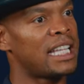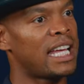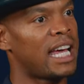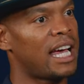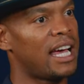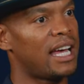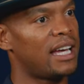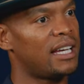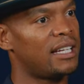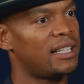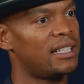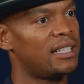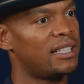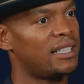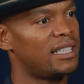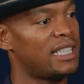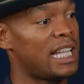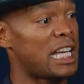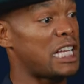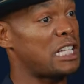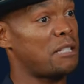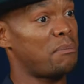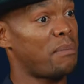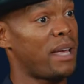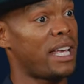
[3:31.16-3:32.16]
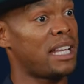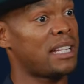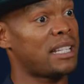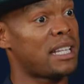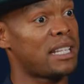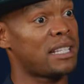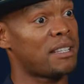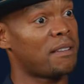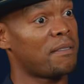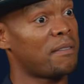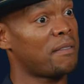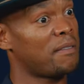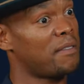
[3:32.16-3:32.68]
their space
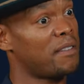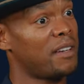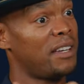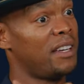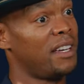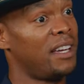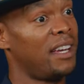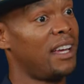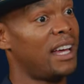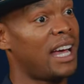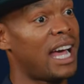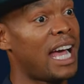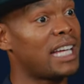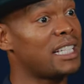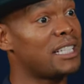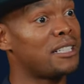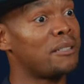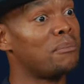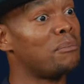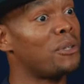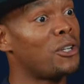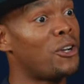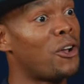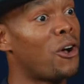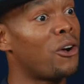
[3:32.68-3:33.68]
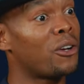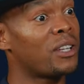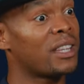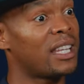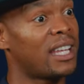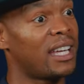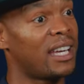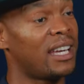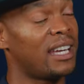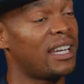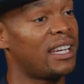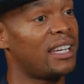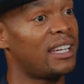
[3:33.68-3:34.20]
as if I didn't belong
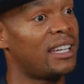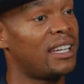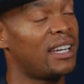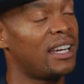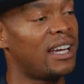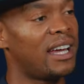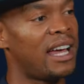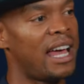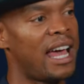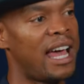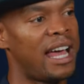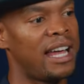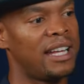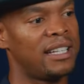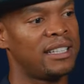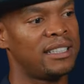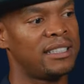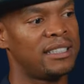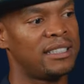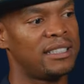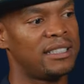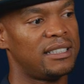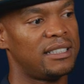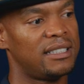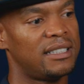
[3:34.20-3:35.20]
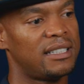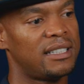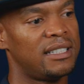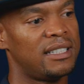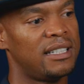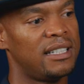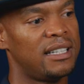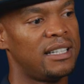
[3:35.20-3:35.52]
there. Mm-hmm. And